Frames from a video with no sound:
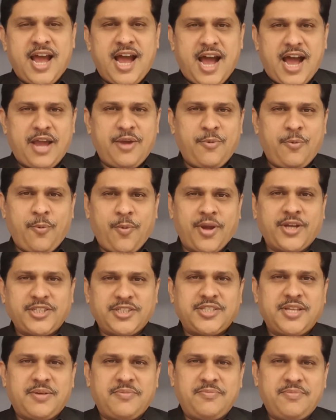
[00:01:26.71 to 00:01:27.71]
I
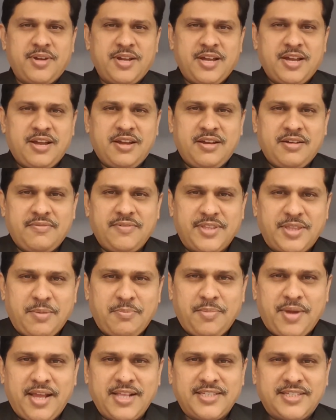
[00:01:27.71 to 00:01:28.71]
wished them with a
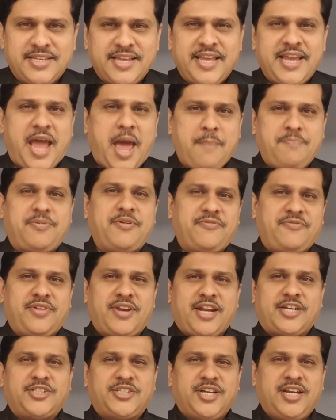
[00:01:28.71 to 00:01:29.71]
mail saying Happy
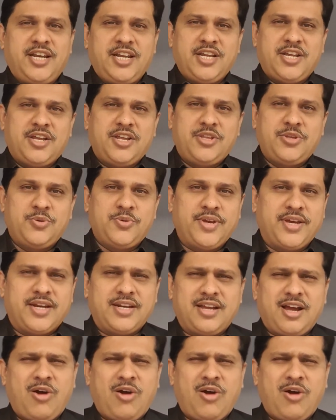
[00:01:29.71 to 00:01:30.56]
Financial New Year.